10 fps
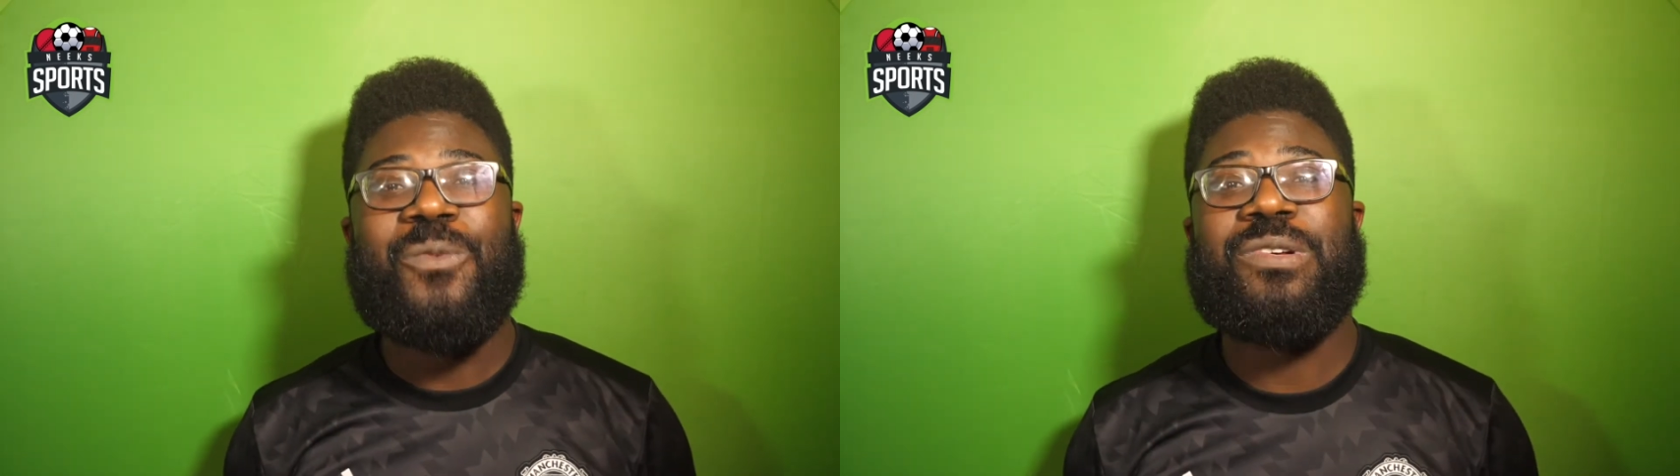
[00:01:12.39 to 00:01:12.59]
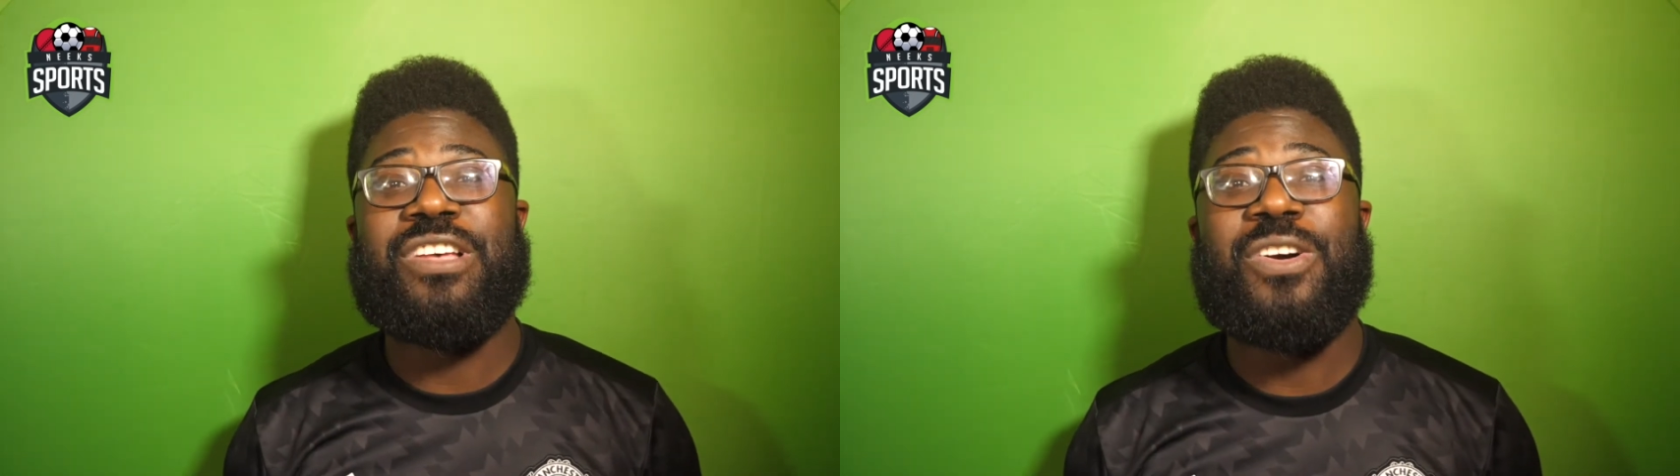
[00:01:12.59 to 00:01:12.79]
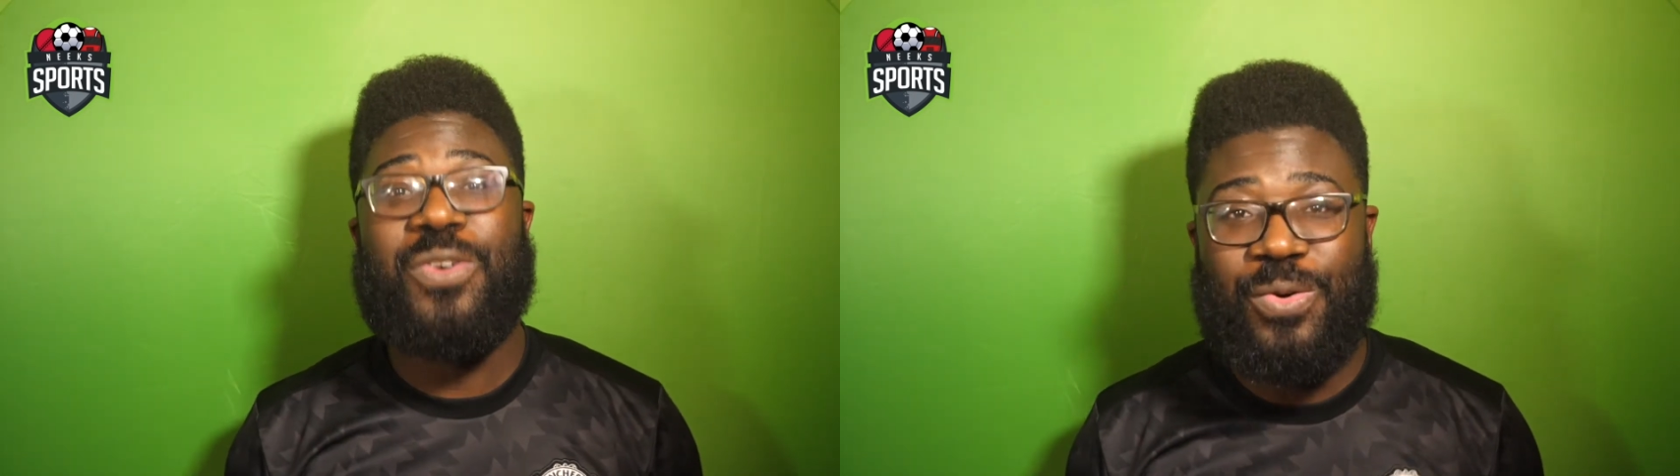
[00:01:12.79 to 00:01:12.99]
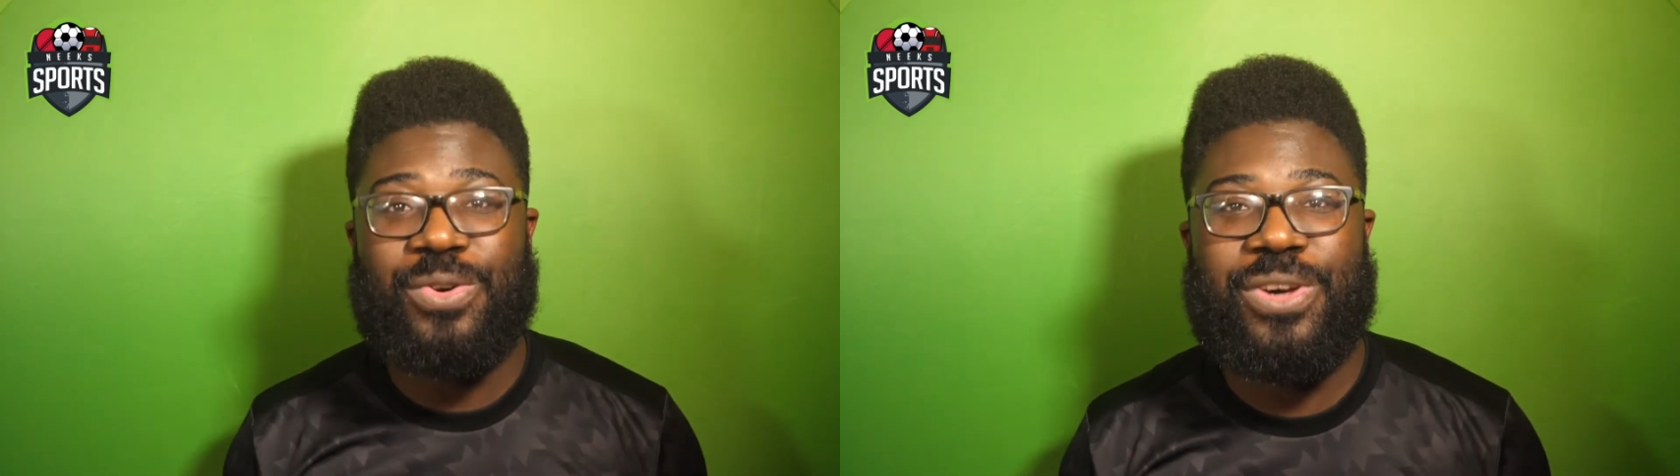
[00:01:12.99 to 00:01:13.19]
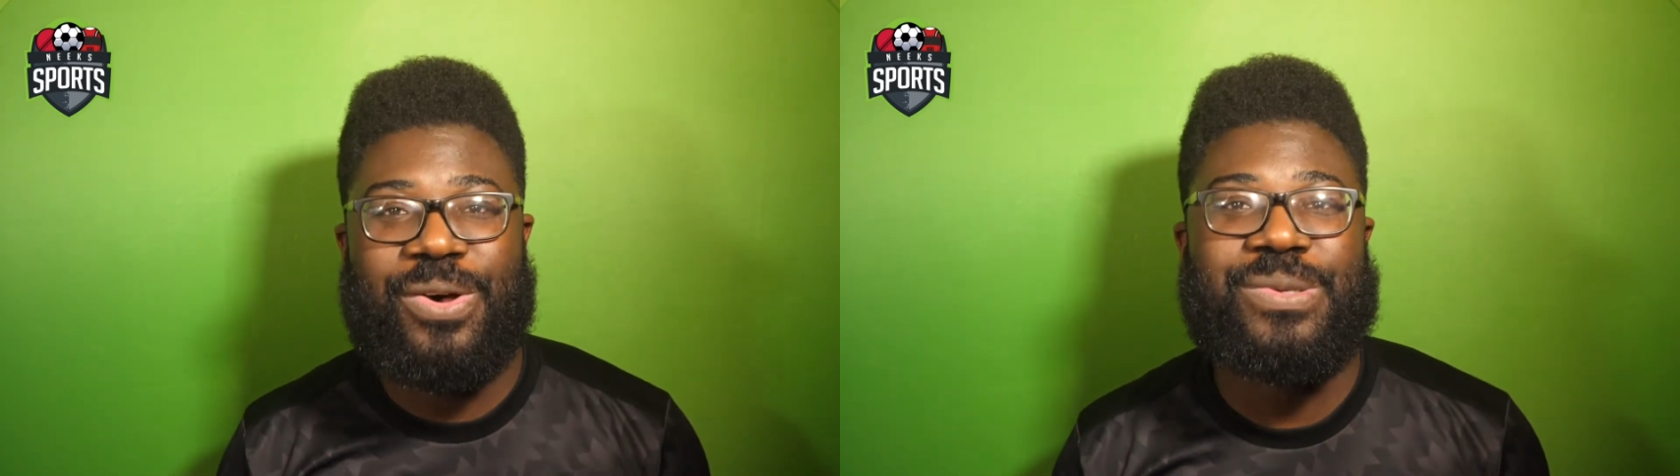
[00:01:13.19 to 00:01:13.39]
with some
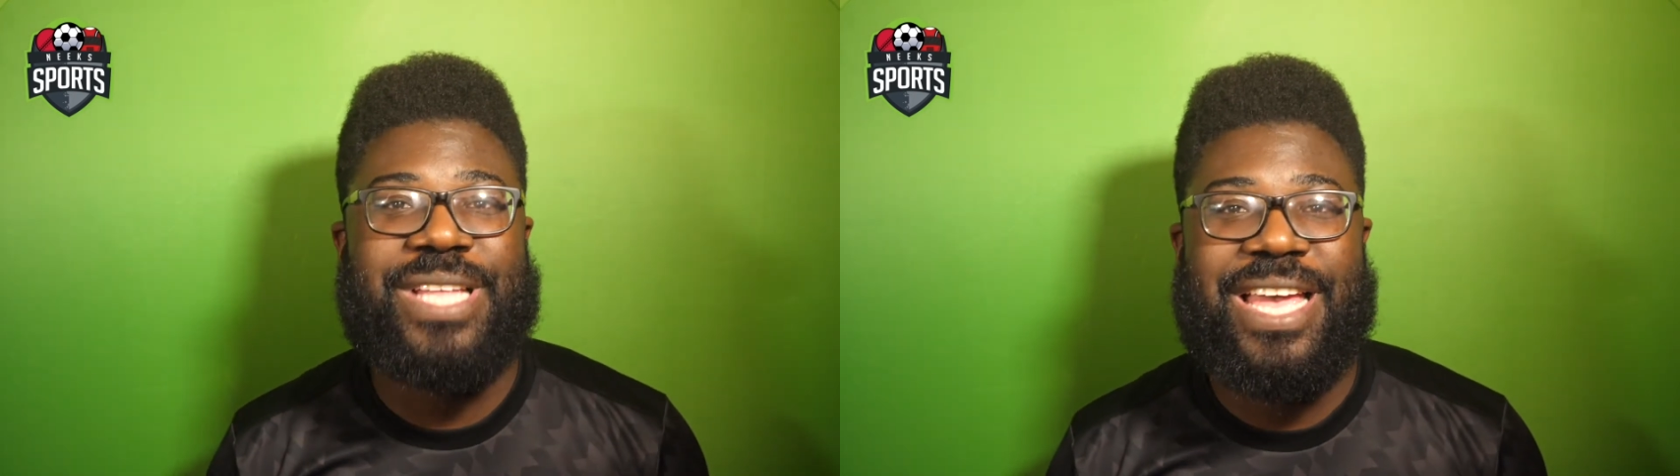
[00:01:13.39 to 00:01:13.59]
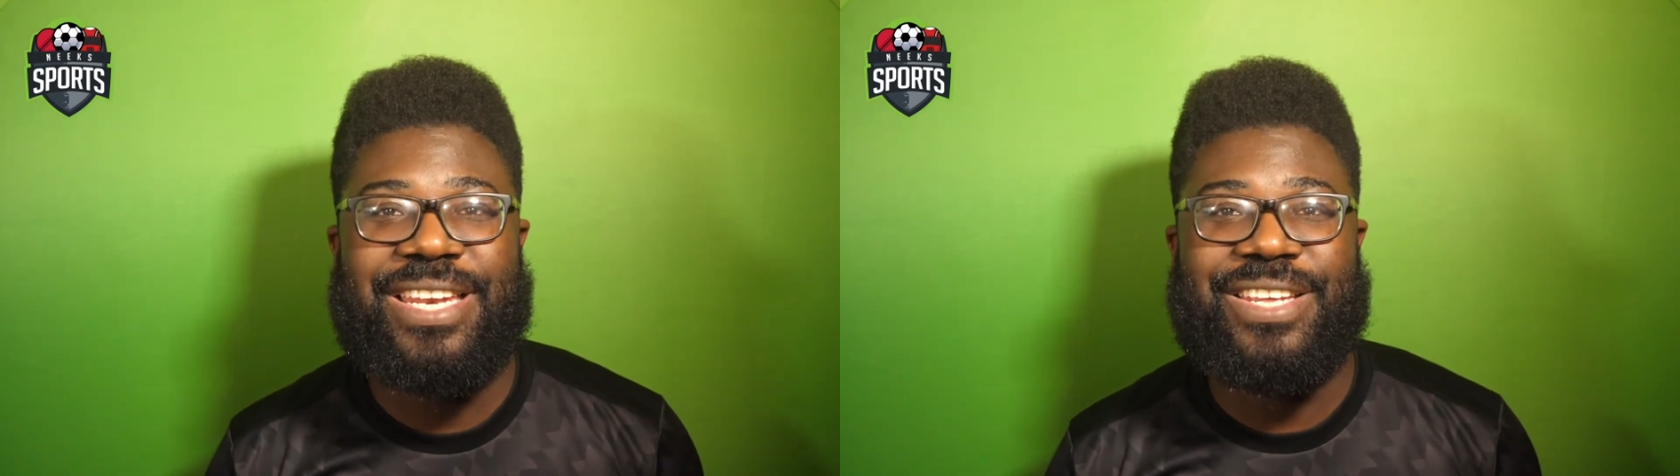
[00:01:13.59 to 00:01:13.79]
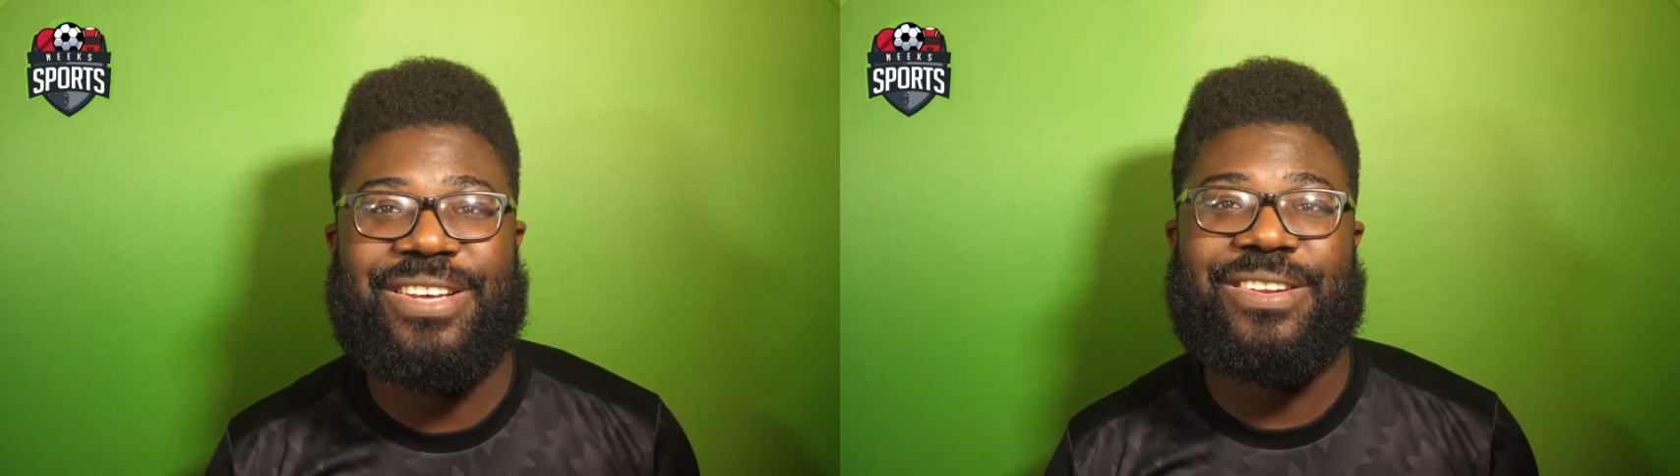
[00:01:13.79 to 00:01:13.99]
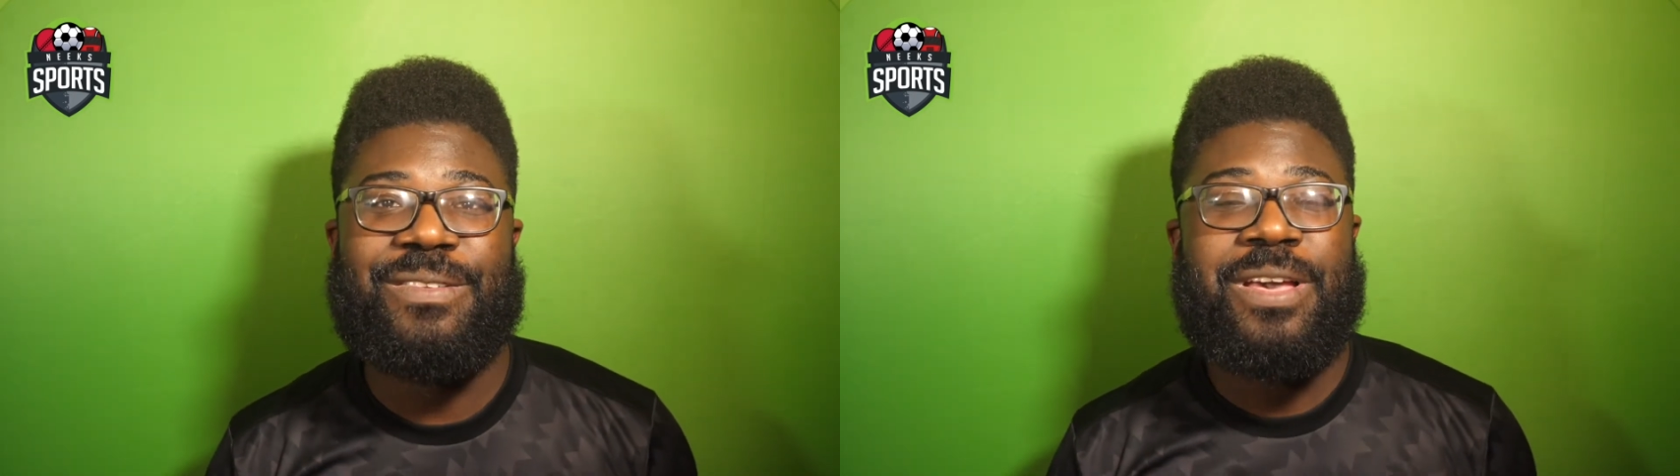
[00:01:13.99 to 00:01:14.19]
good goals to end it on.